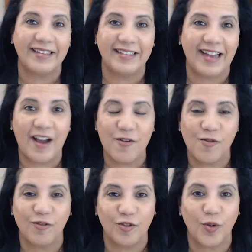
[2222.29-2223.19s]
and how to
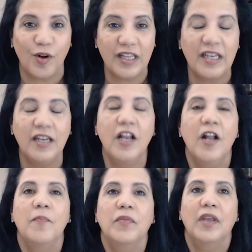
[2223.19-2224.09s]
control it,
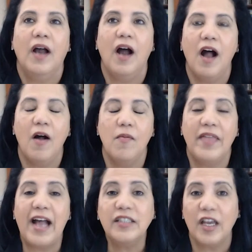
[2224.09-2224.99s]
um,
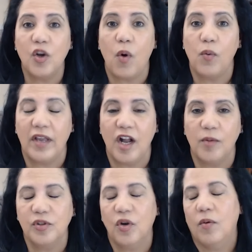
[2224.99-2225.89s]
that's kind of what we
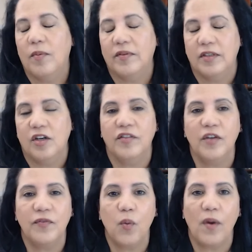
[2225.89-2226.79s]
help. So you know,
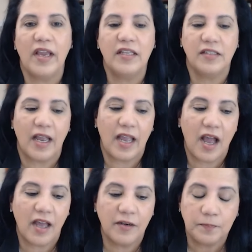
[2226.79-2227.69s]
different ways. I
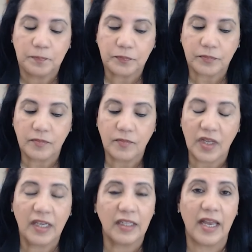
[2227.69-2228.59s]
had
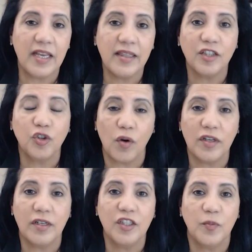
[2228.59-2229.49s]
a client that
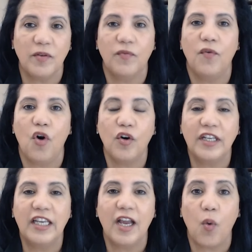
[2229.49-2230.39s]
joined us before
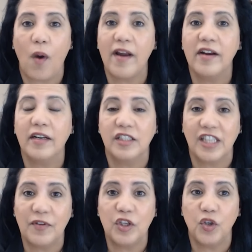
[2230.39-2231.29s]
he acquired
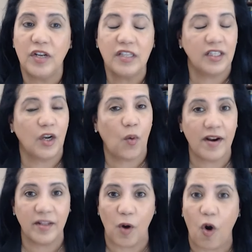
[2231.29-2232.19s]
seven units. He
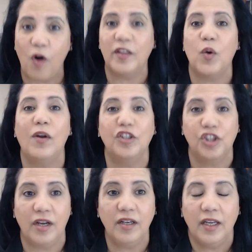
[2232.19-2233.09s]
acquired them all in one
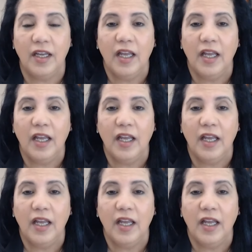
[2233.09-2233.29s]
chunk,